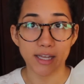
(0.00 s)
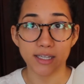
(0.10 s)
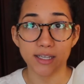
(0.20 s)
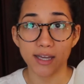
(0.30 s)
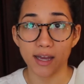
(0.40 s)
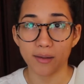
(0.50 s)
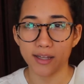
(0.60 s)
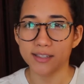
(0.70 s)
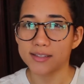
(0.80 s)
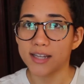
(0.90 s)
many,
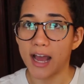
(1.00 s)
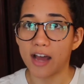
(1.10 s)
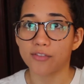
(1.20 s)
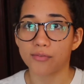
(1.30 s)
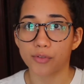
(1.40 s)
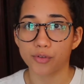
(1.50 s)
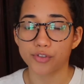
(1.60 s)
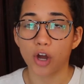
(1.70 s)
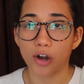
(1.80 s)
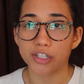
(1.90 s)
like, it doesn't have
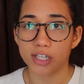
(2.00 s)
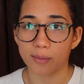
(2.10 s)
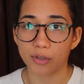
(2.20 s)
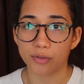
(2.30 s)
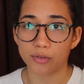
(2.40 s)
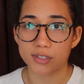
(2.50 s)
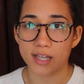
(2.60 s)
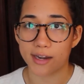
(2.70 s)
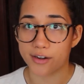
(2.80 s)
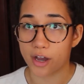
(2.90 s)
those harsh chemicals
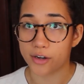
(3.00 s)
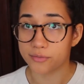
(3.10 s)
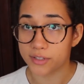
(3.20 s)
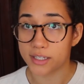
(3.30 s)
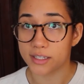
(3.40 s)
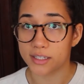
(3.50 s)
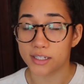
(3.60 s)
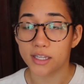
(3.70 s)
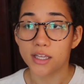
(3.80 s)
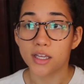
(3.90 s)
that
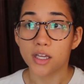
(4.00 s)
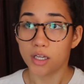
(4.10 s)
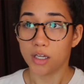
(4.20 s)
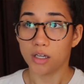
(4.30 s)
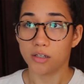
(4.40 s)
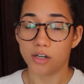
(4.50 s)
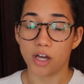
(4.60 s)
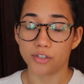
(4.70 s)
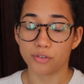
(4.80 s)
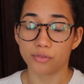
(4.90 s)
non-vegan,
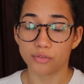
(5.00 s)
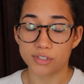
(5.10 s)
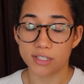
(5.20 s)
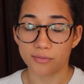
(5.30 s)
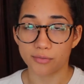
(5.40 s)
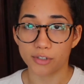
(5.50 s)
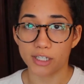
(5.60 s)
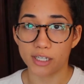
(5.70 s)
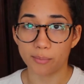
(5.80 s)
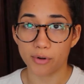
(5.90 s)
non-cruelty
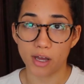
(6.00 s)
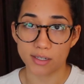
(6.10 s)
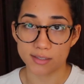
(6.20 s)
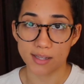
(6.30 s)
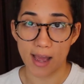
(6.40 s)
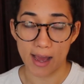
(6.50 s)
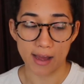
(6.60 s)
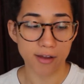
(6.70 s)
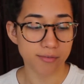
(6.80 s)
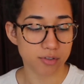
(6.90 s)
free products
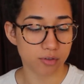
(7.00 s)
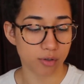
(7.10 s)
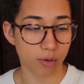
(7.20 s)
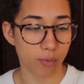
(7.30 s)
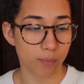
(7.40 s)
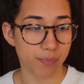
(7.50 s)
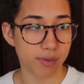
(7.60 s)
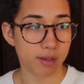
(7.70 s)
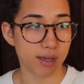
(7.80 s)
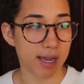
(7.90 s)
have. So
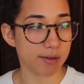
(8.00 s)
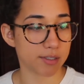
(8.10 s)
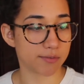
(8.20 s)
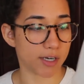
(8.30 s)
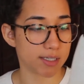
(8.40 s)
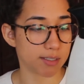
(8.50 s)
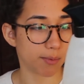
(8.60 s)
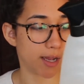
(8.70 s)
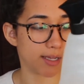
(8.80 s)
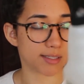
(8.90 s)
I was very
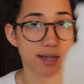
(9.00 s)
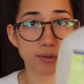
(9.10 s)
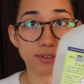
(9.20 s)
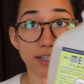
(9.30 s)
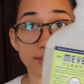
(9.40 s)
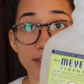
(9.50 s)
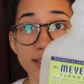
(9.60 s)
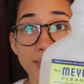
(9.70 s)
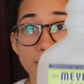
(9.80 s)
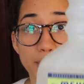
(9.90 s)
surprised. I will
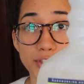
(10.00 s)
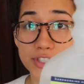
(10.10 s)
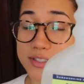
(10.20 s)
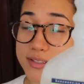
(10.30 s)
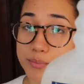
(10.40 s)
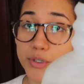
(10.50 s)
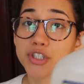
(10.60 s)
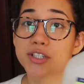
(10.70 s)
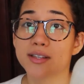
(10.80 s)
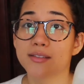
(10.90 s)
definitely be purchase
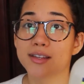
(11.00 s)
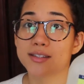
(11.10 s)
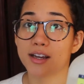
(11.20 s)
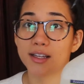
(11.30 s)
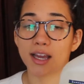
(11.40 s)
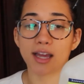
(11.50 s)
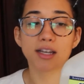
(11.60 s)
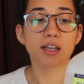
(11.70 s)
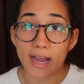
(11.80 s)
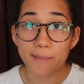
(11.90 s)
purchasing this
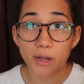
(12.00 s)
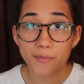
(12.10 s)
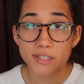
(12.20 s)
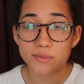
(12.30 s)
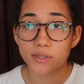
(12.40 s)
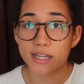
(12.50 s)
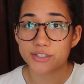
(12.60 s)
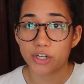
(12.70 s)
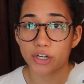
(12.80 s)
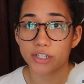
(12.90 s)
again. I bought this one
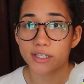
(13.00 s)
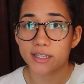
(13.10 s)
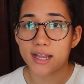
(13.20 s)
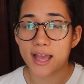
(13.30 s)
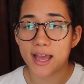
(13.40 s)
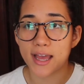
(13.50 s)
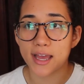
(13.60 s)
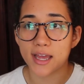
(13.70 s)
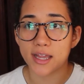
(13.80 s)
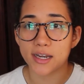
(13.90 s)
at Target
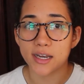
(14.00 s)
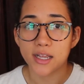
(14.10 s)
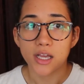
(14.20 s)
and